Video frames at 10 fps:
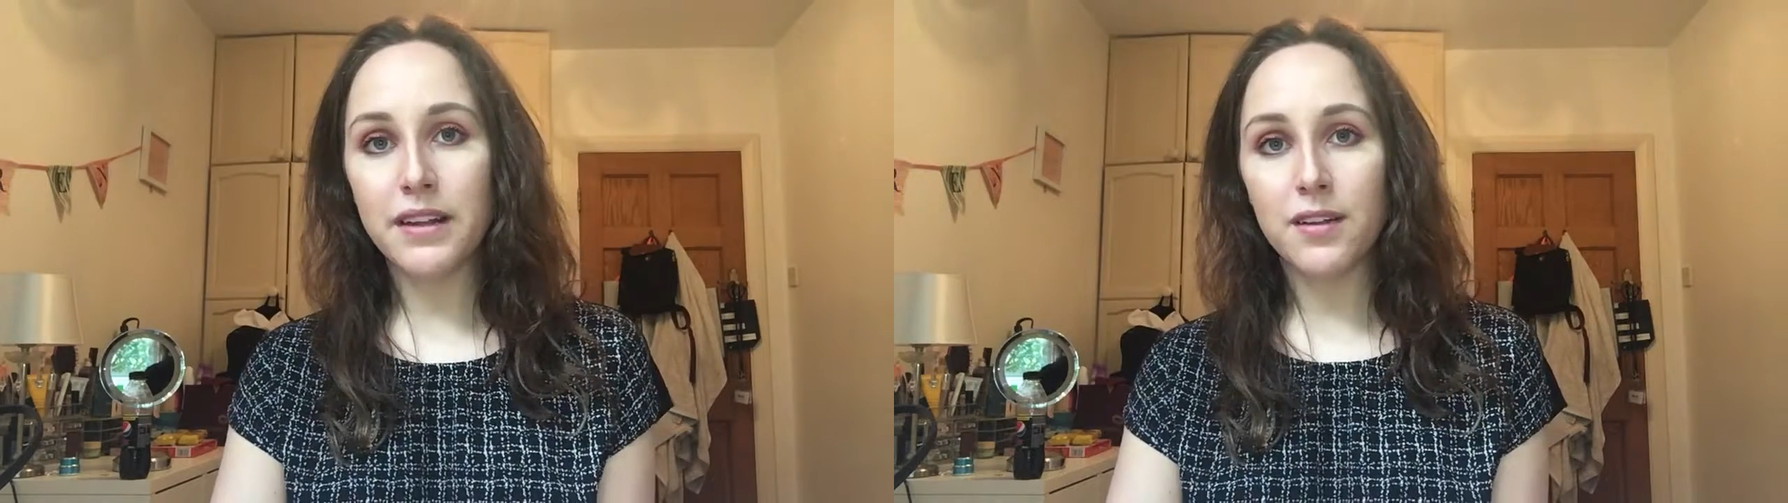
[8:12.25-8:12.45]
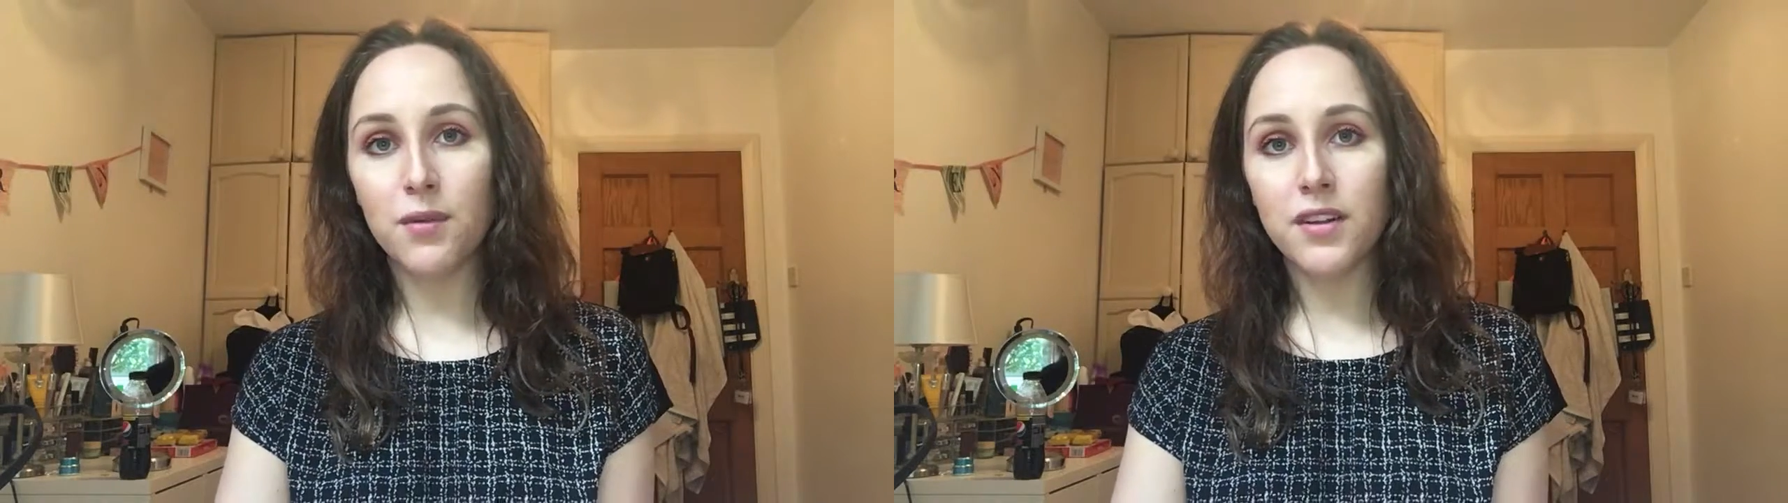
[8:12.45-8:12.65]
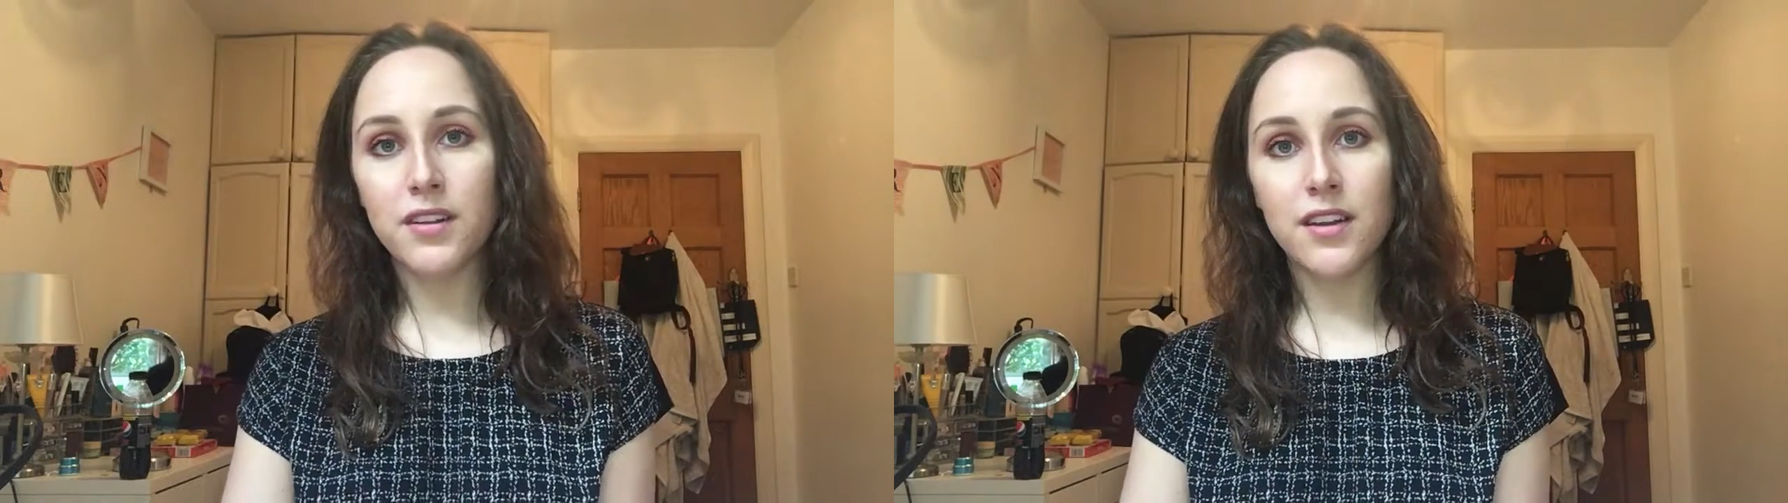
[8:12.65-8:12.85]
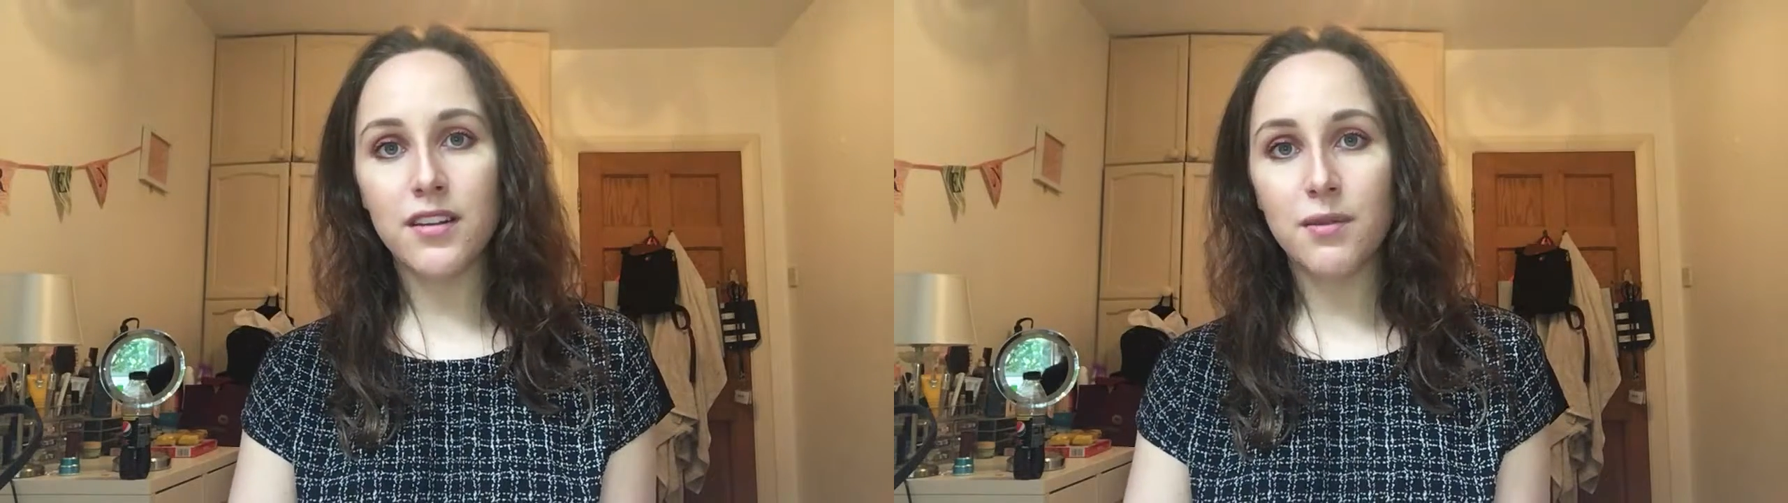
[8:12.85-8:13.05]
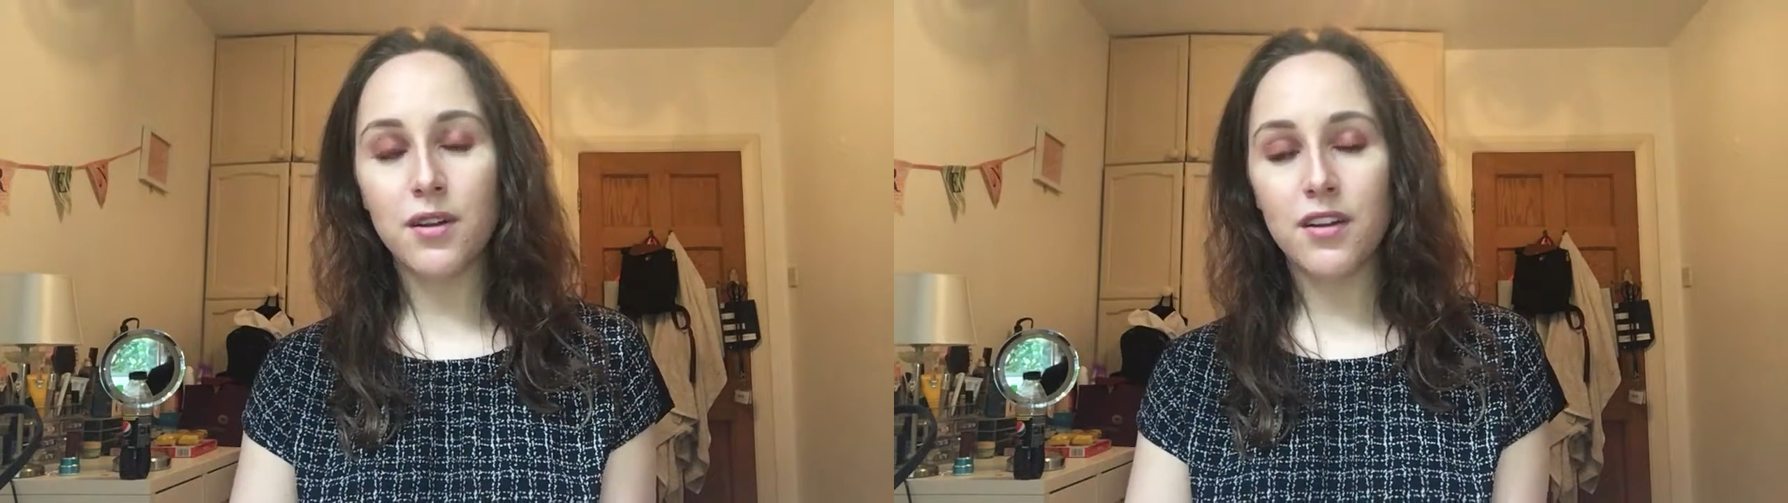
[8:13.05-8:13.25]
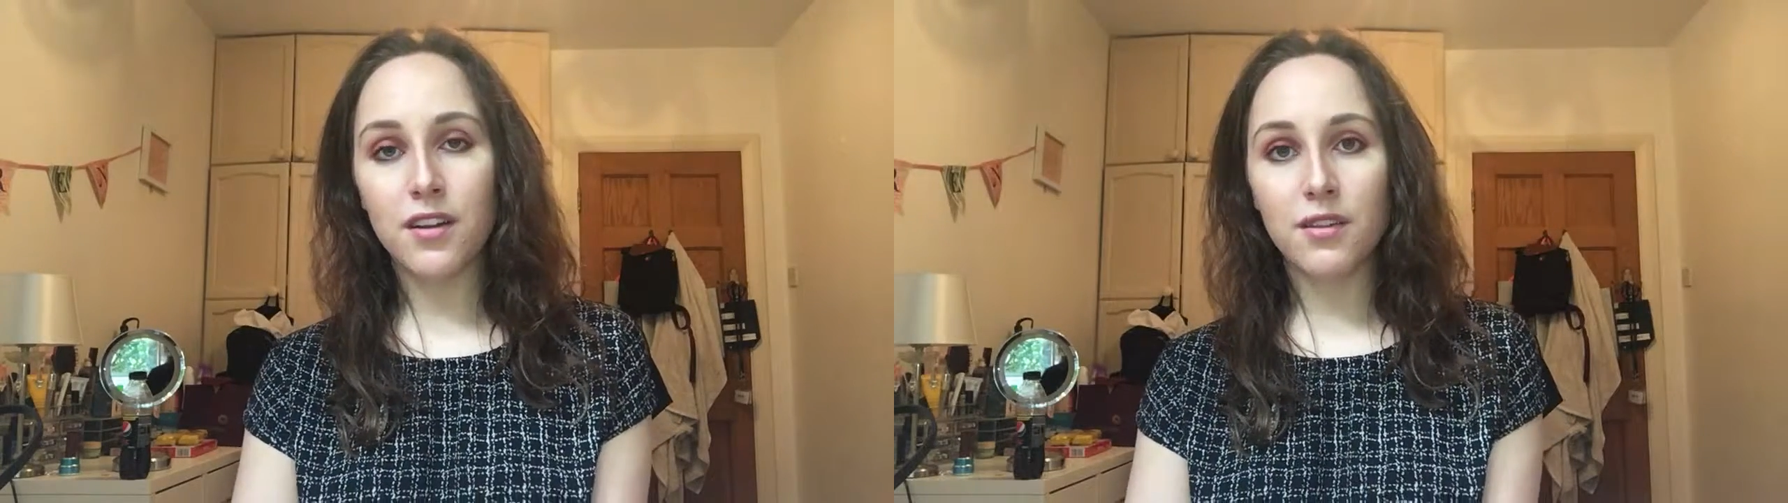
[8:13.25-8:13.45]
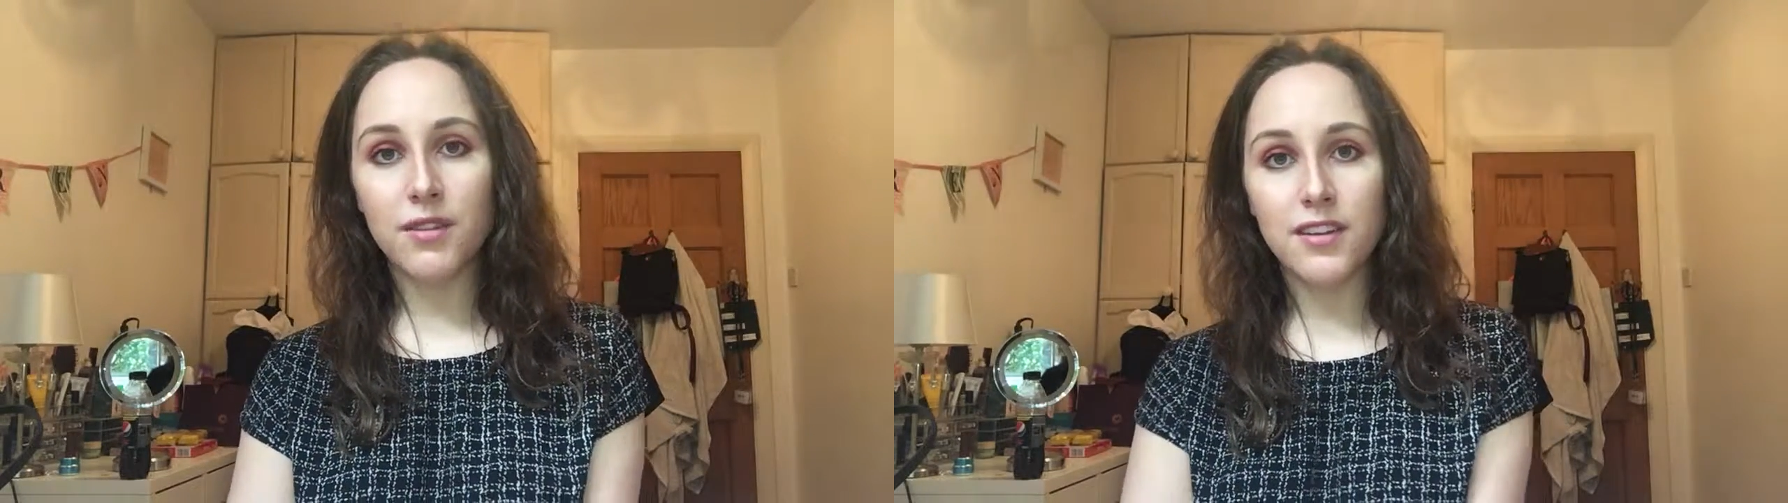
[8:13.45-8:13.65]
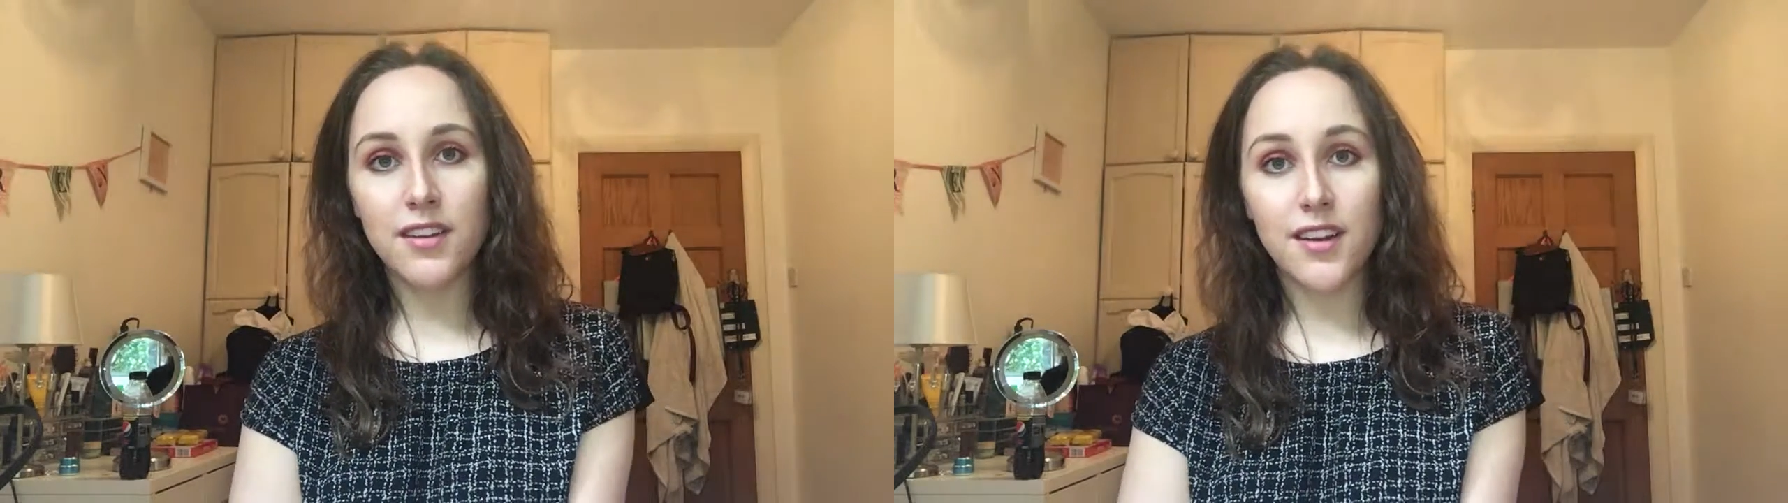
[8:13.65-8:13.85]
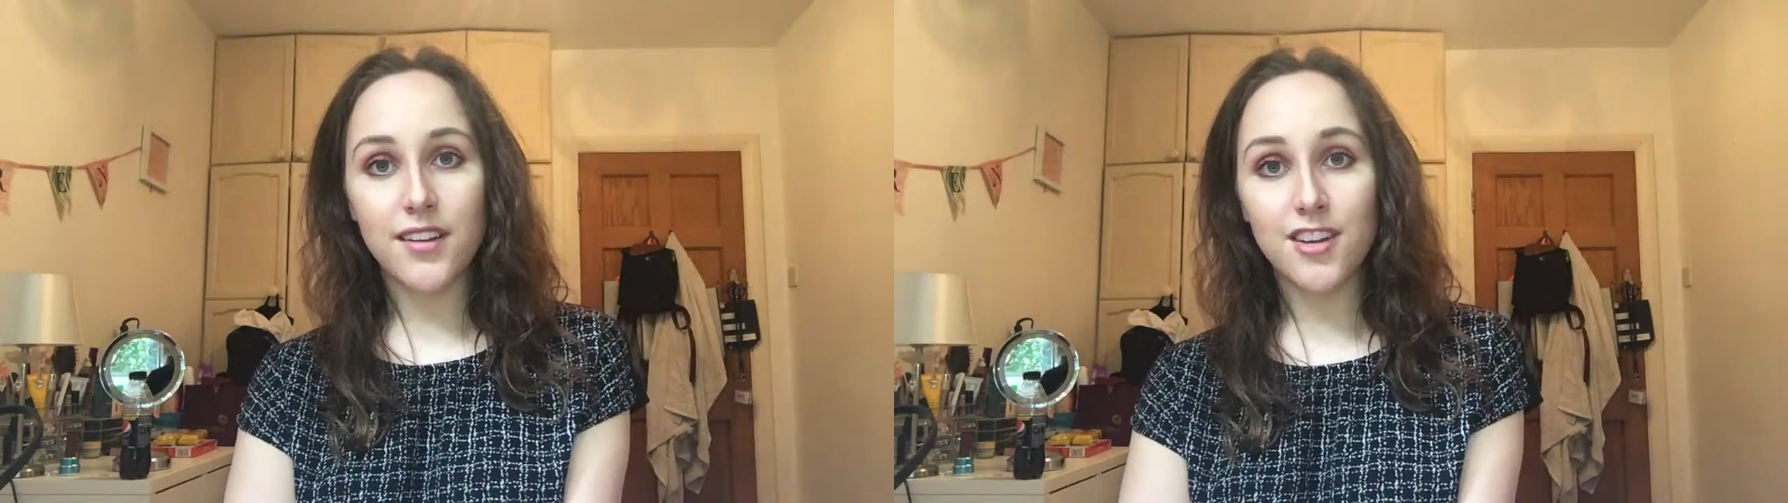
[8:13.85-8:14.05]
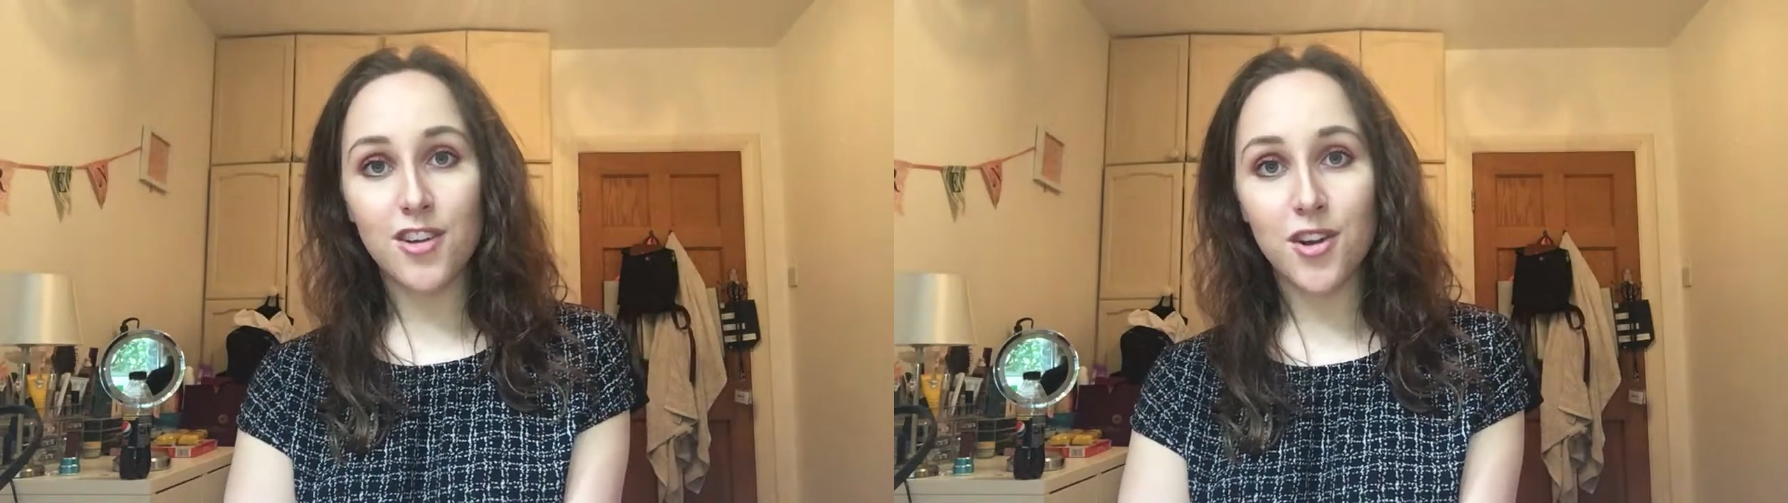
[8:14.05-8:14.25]
So one's 31 and the other one's
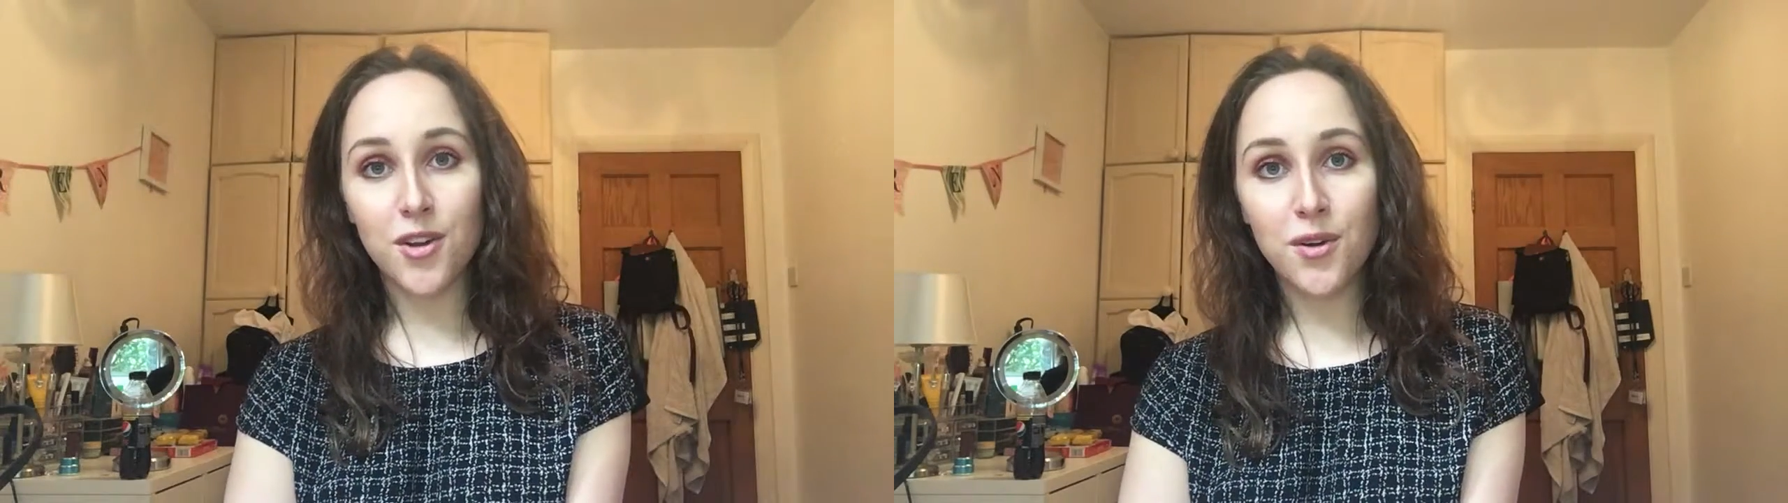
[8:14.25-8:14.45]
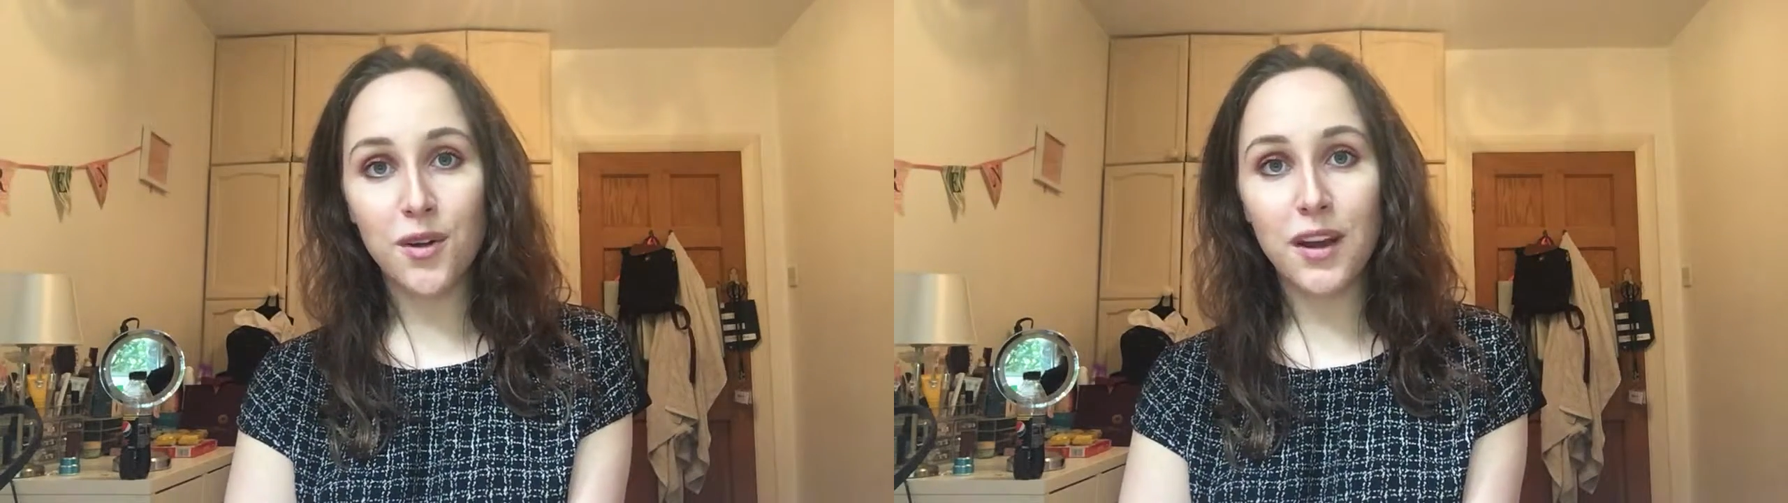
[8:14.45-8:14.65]
32,